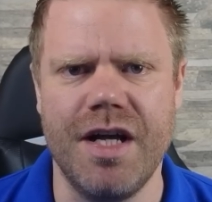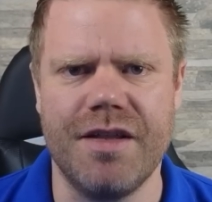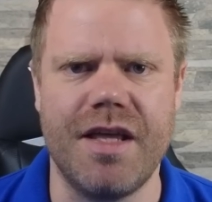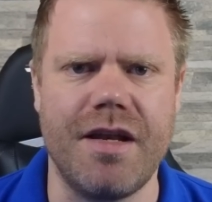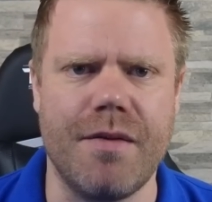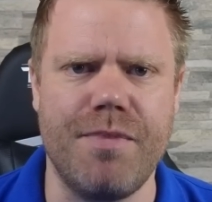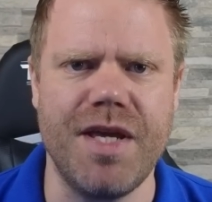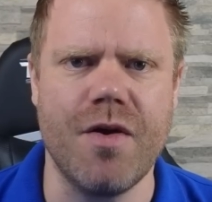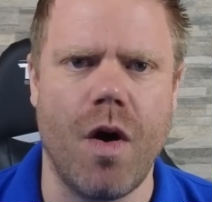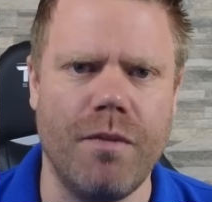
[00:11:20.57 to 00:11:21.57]
that
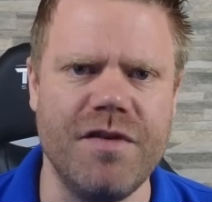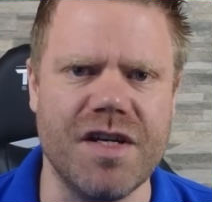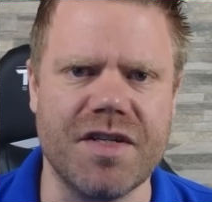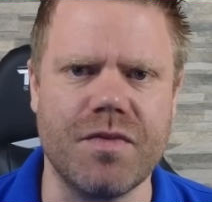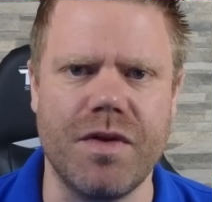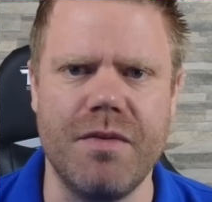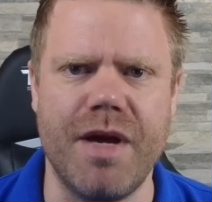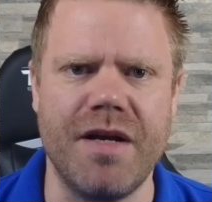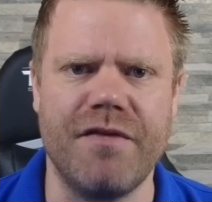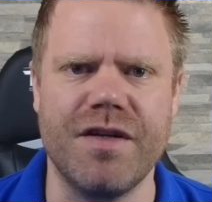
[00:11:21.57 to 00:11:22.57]
appear obvious with the
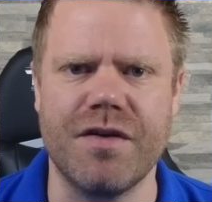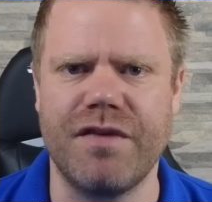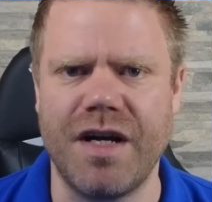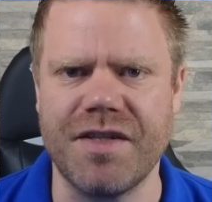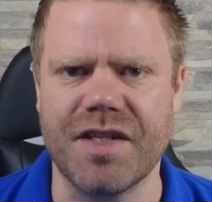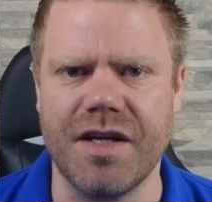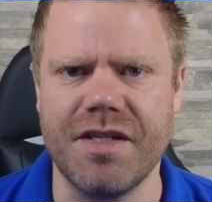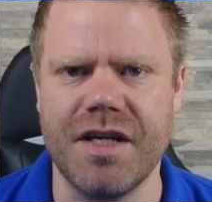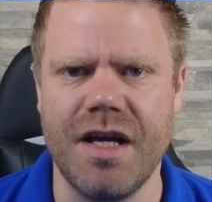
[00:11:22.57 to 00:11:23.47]
benefit of hindsight,